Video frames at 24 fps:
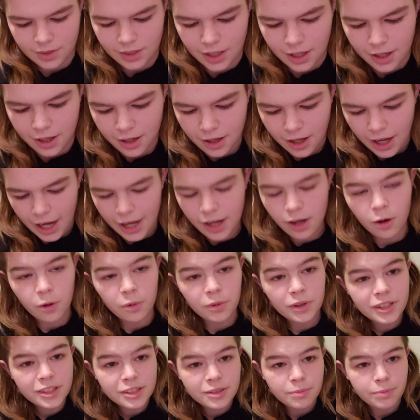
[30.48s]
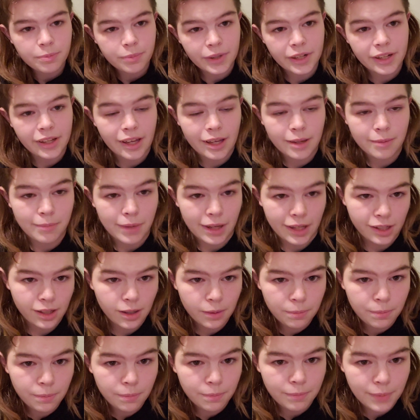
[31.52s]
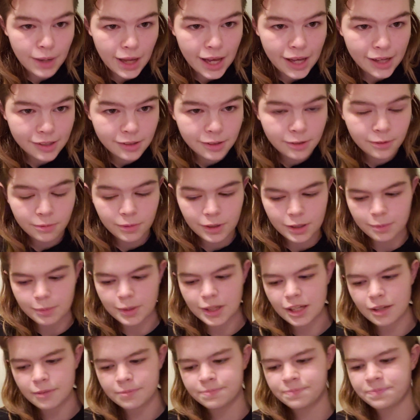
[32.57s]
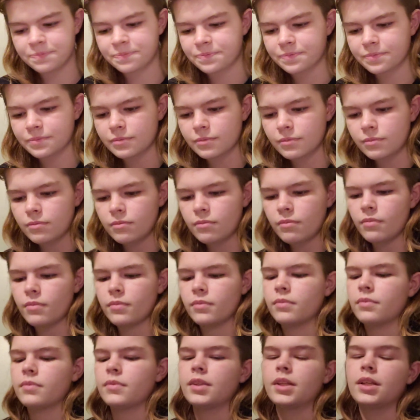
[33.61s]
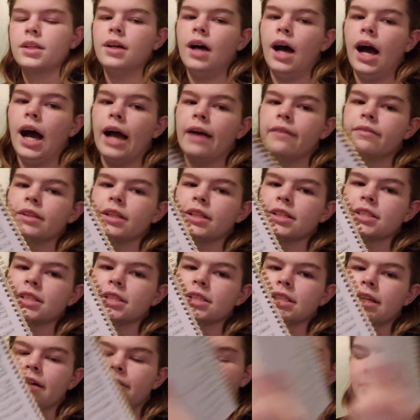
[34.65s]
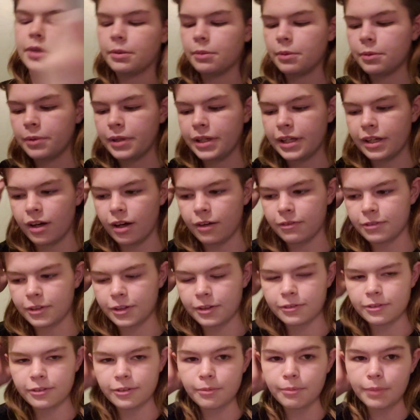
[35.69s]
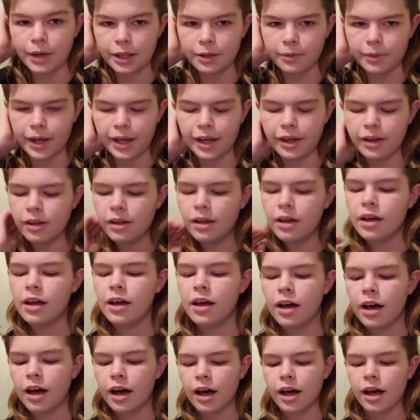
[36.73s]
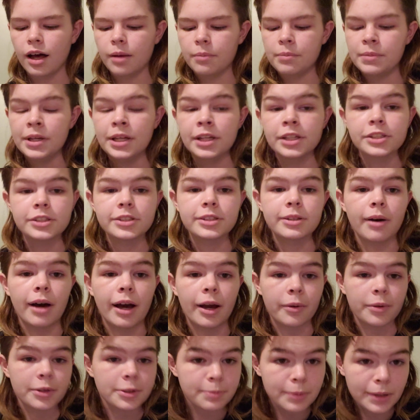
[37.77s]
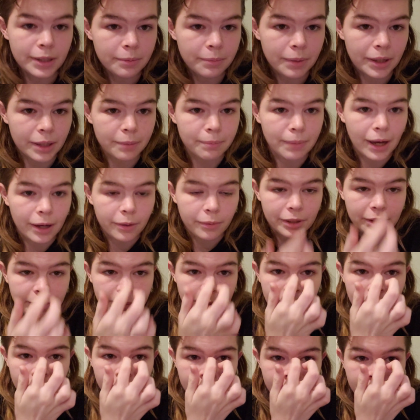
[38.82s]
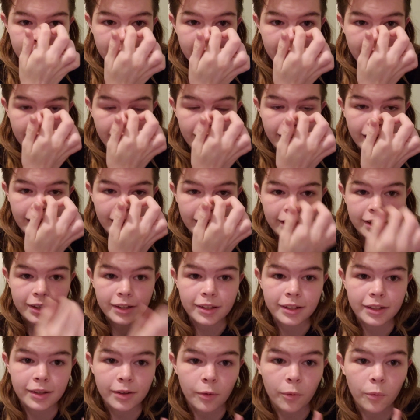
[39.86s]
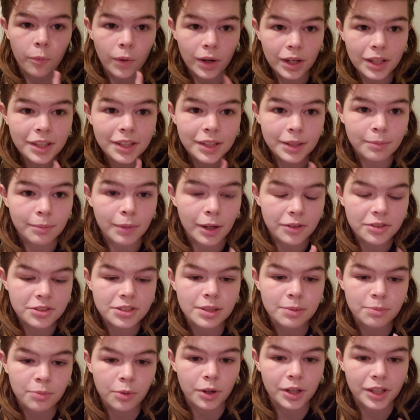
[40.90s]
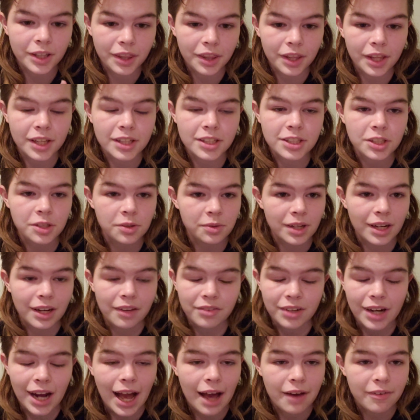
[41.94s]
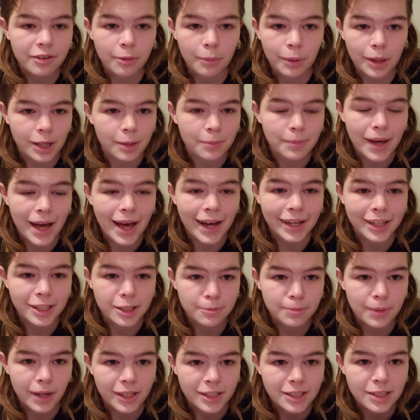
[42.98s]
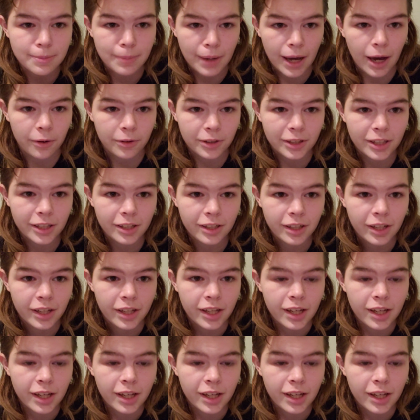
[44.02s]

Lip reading: I always bring a makeup bag with me. I have a list of stuff I'm going to be reading off of, by the way. So I always bring a makeup bag with me, and one of the most important things that you can ever have in a makeup bag is pressed powder.